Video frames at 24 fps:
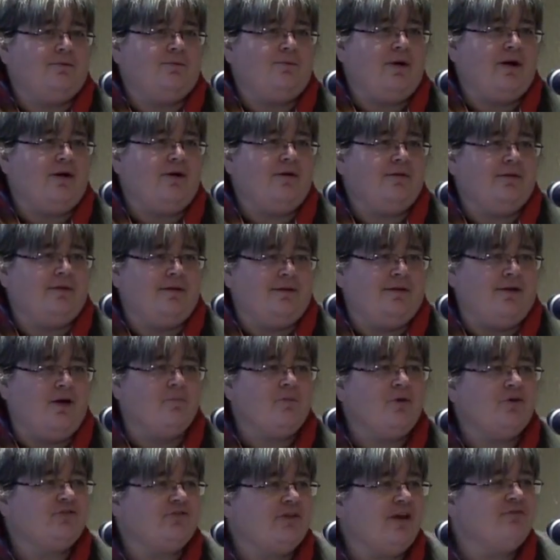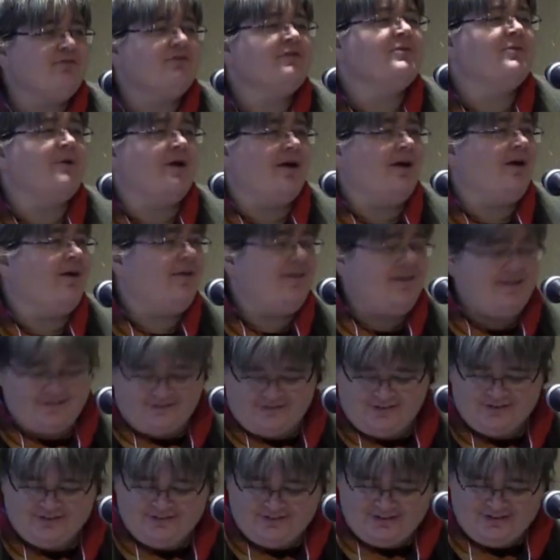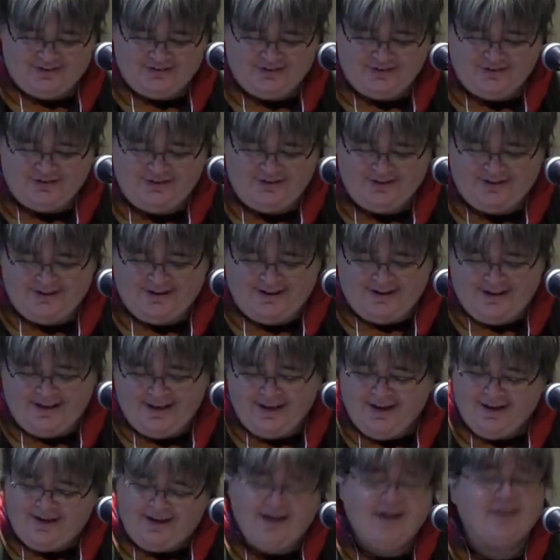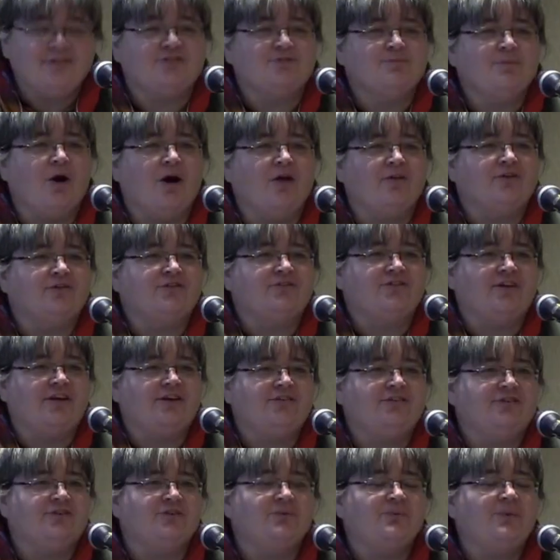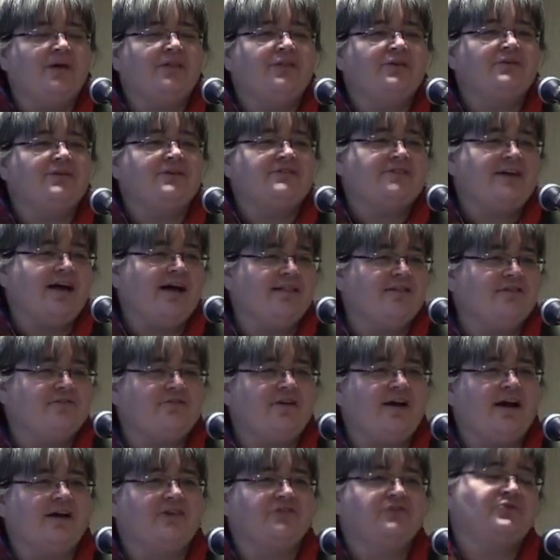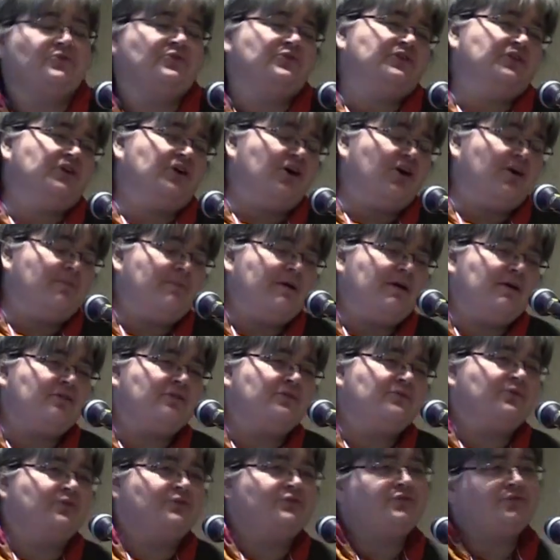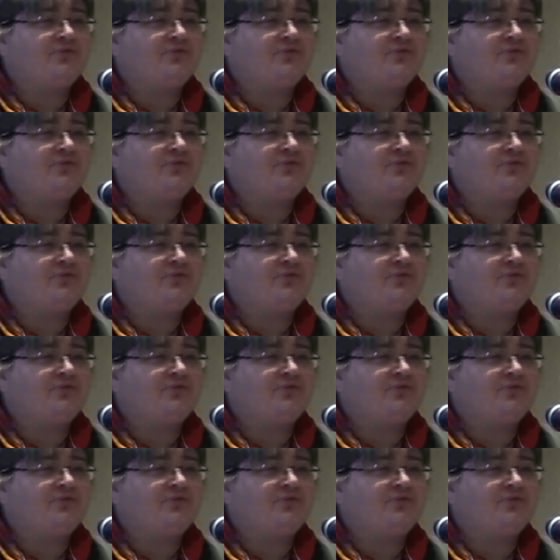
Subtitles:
well, almost everywhere is considered a smaller centre, whether it's Halifax or Yarmouth or